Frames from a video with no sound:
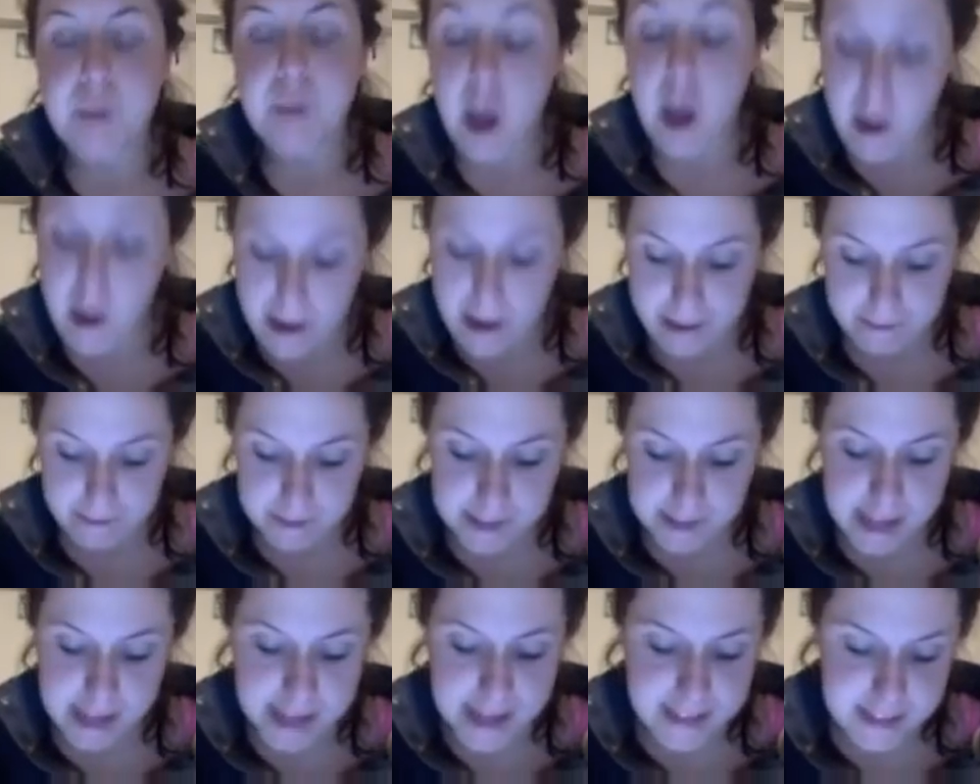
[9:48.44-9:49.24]
All right,
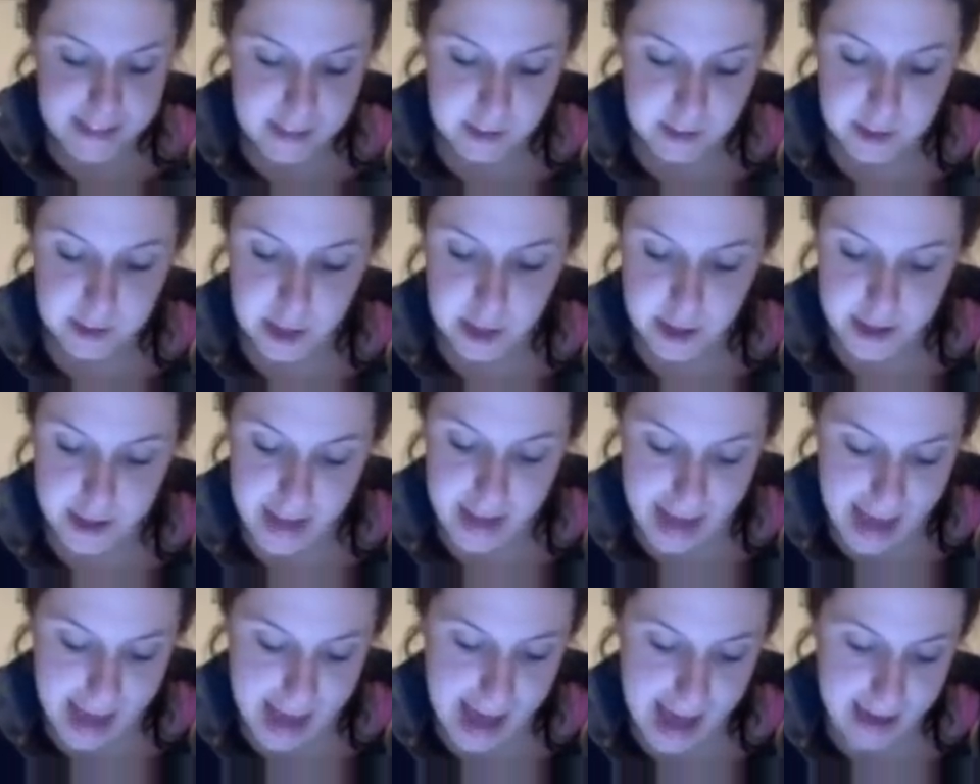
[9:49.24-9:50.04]
let's look
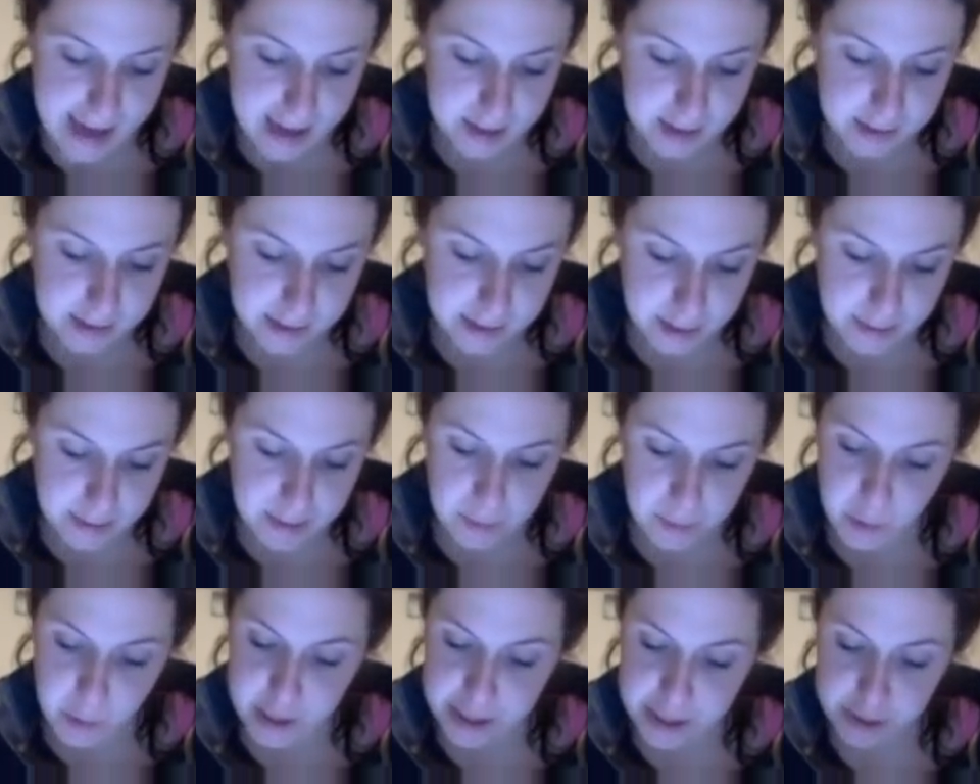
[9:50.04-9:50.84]
at a little
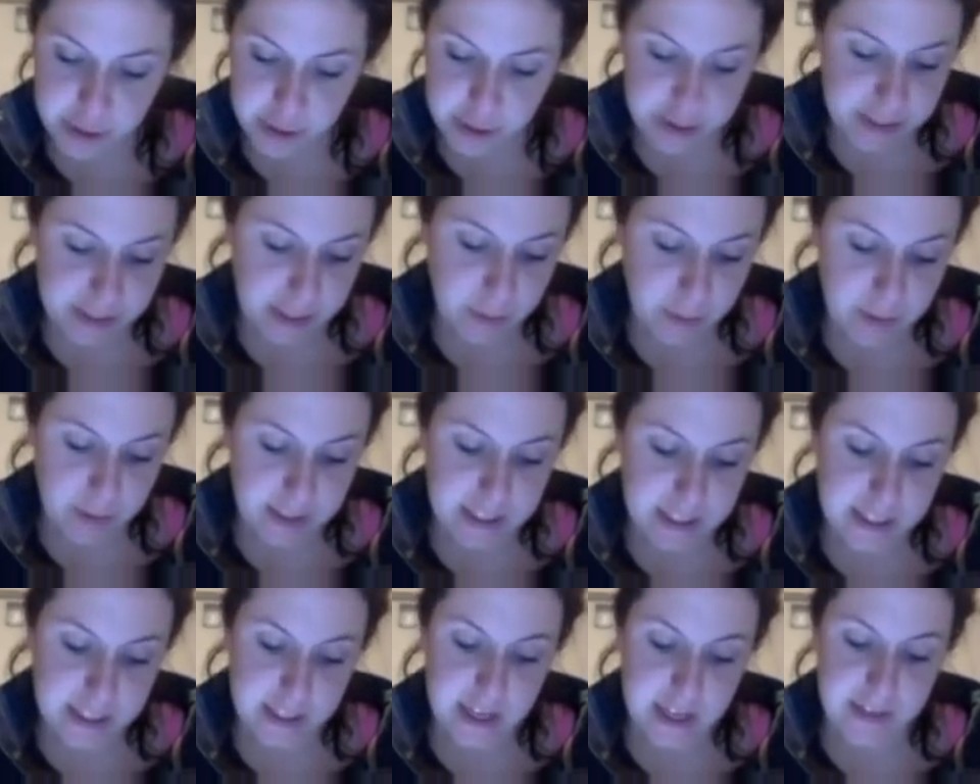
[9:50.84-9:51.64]
bit more interesting one.
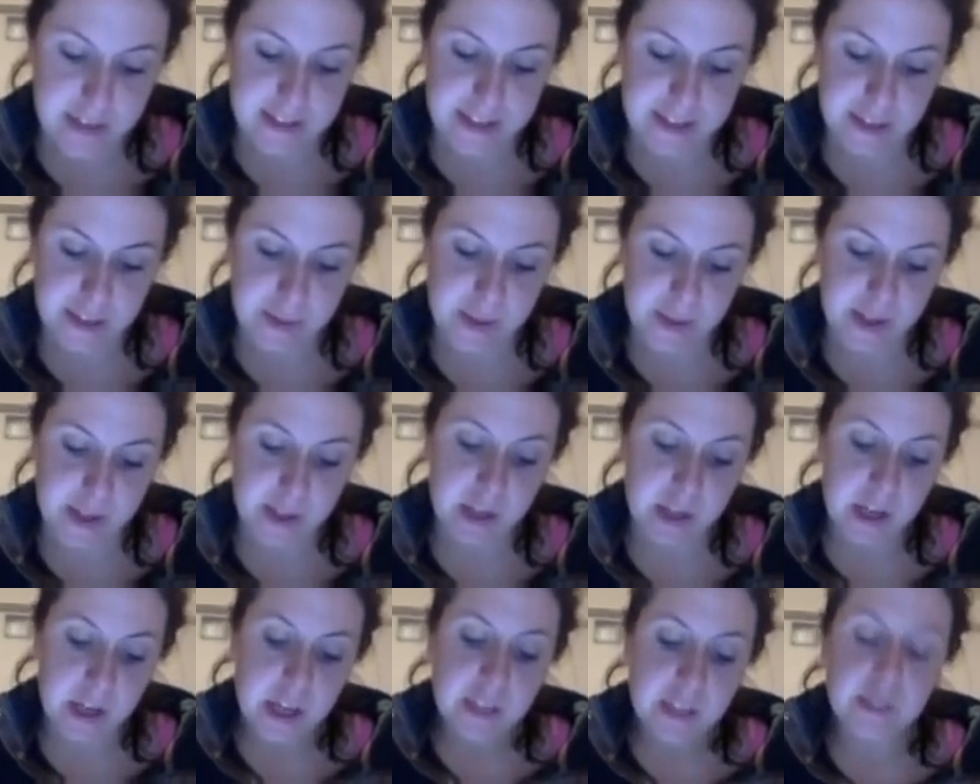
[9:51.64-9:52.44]
Let's look at this
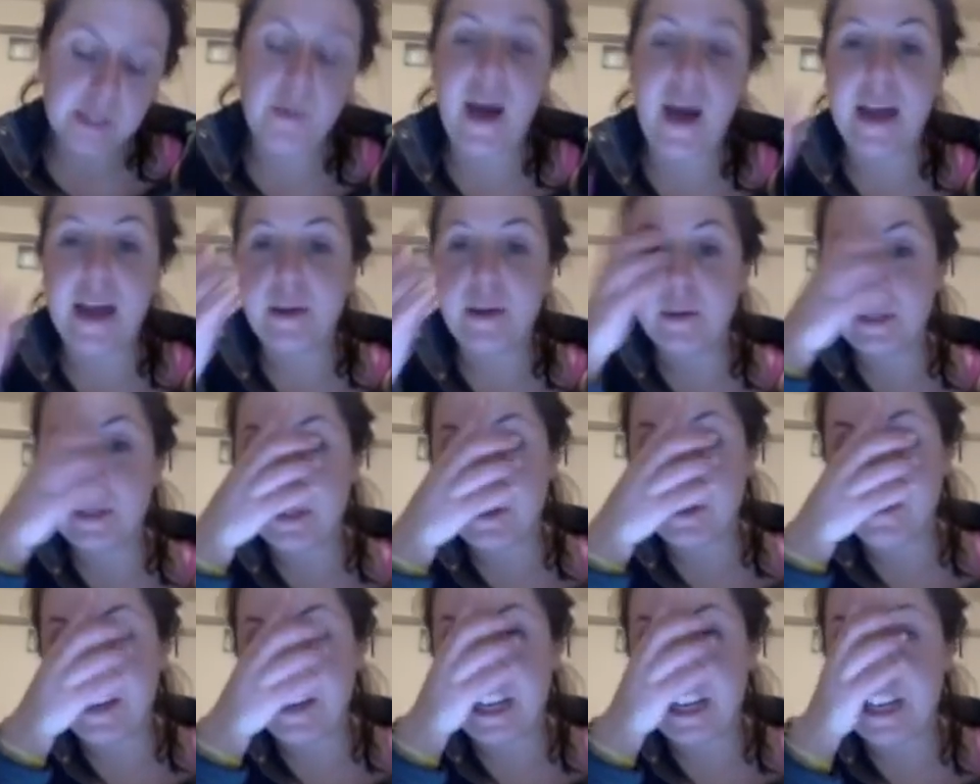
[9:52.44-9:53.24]
one. So y equals
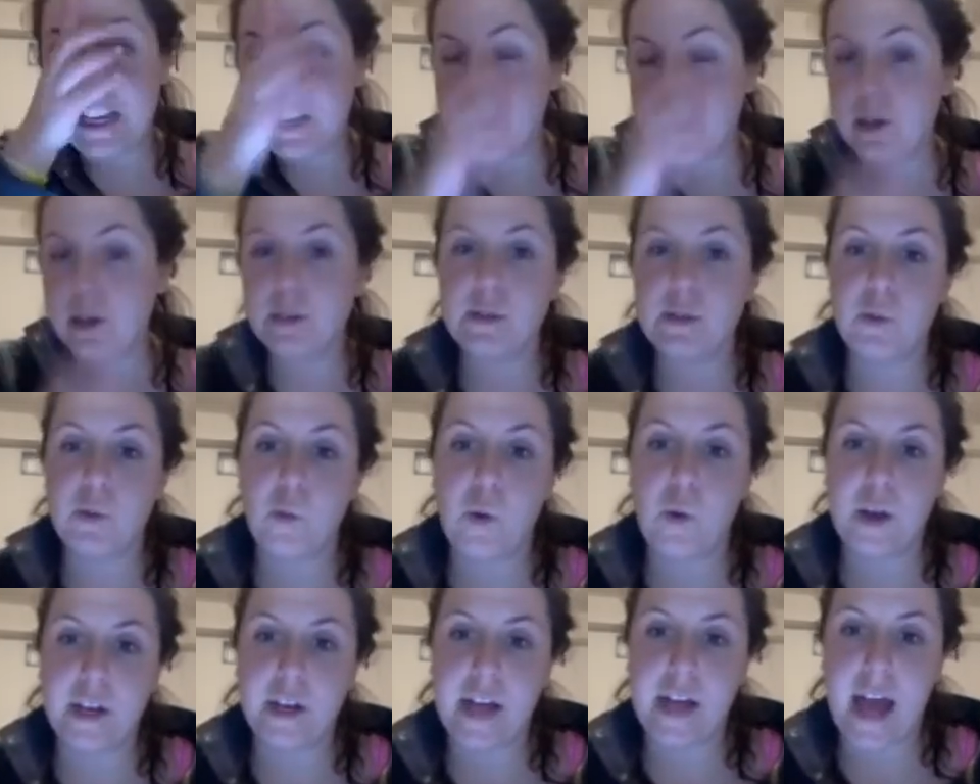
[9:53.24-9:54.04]
3 cos
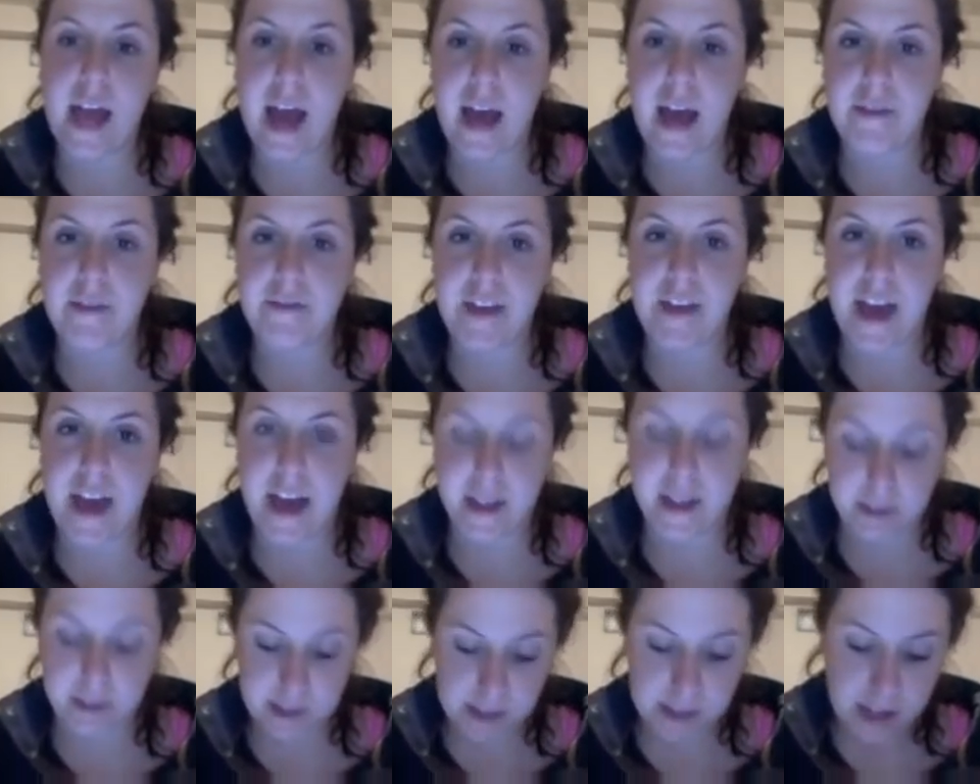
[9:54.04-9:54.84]
1/2
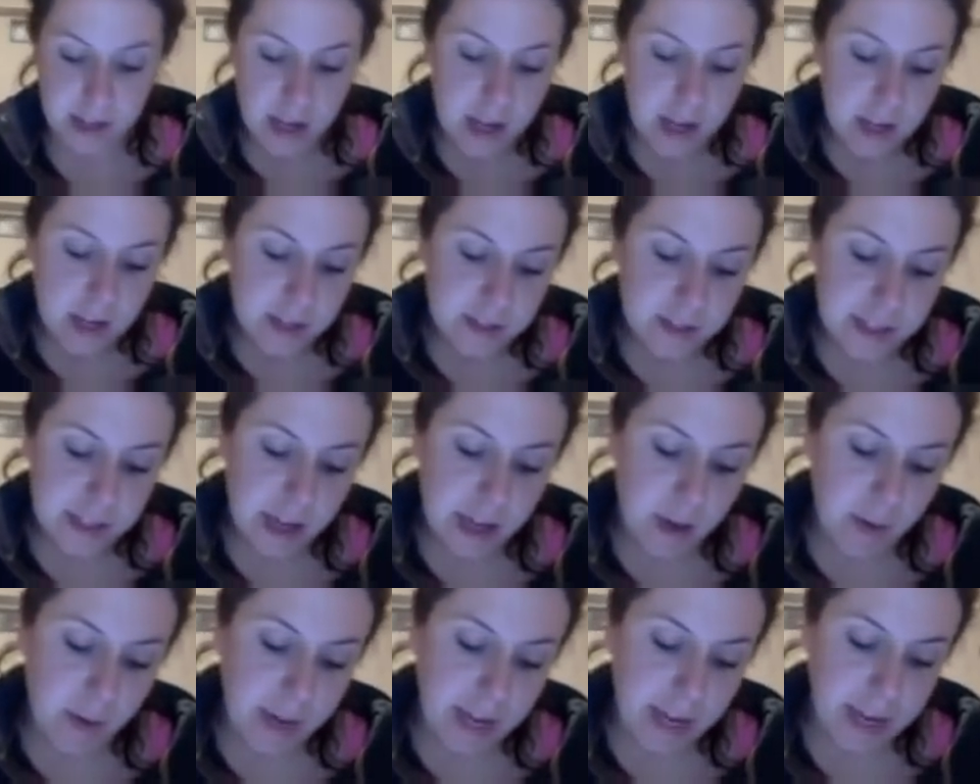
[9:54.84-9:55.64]
x.
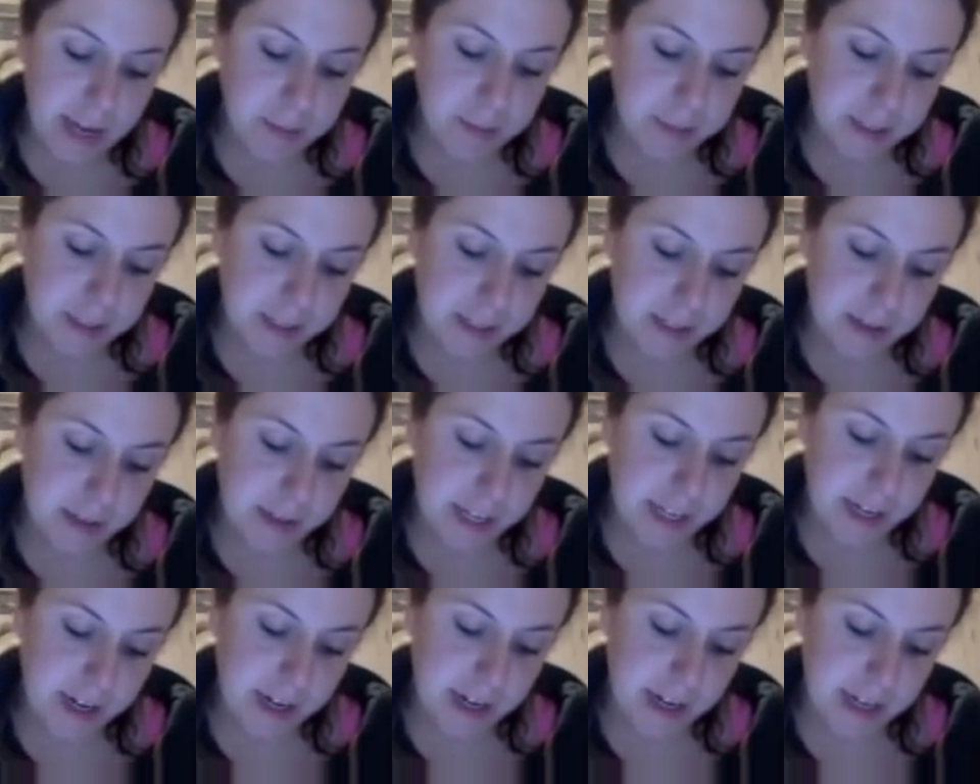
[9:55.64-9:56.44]
So amplitude
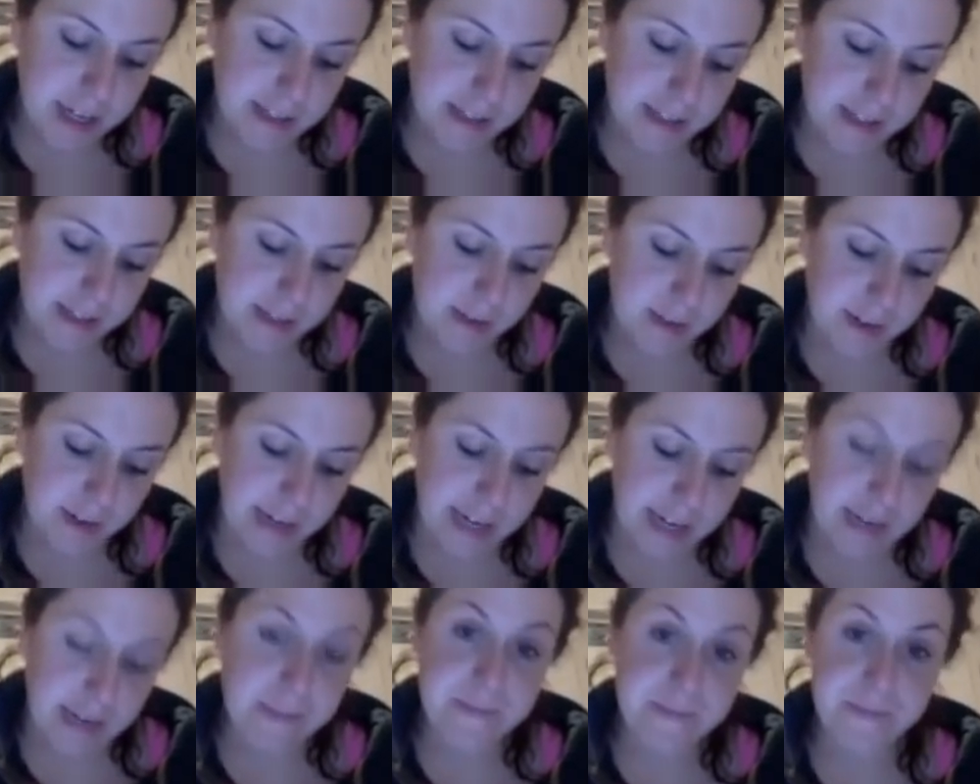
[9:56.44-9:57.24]
here is
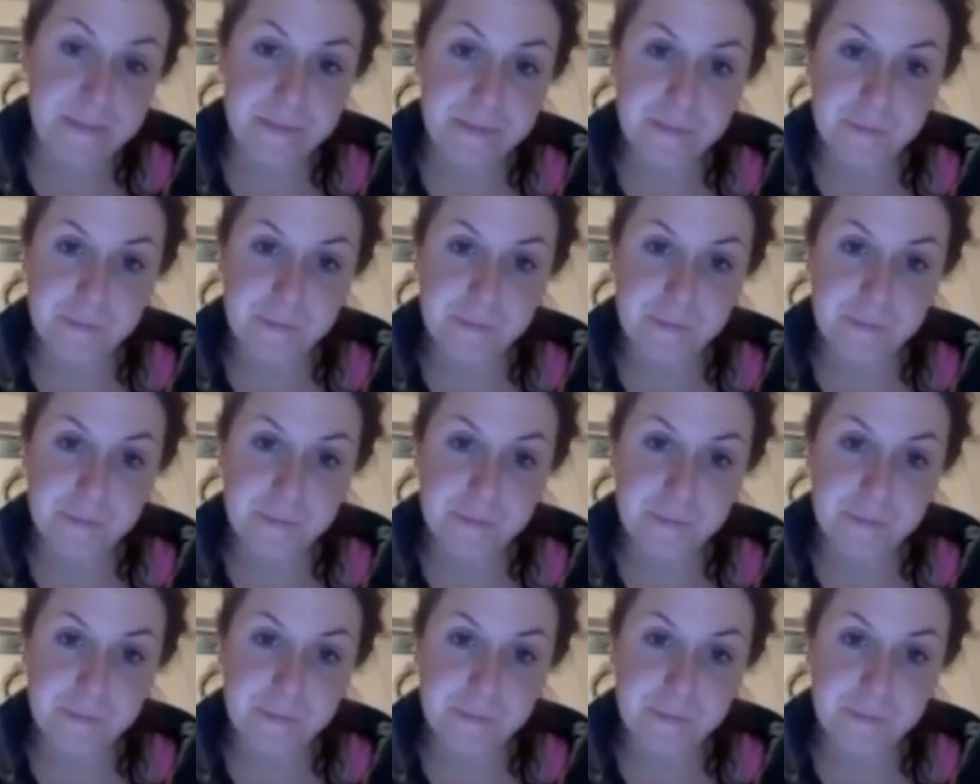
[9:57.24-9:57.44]
3.